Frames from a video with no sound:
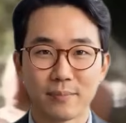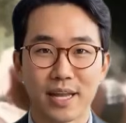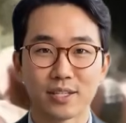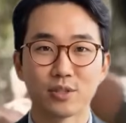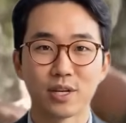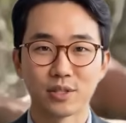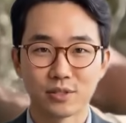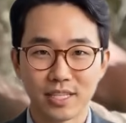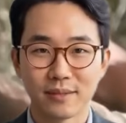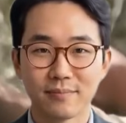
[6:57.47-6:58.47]
that target through the
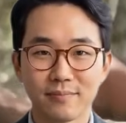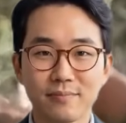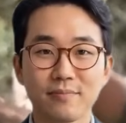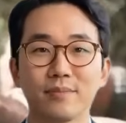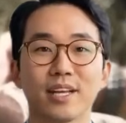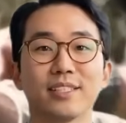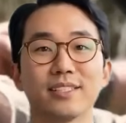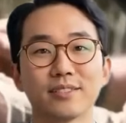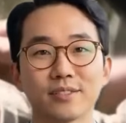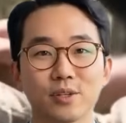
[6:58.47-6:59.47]
fog was an exceptional
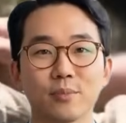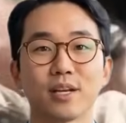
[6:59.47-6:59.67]
display of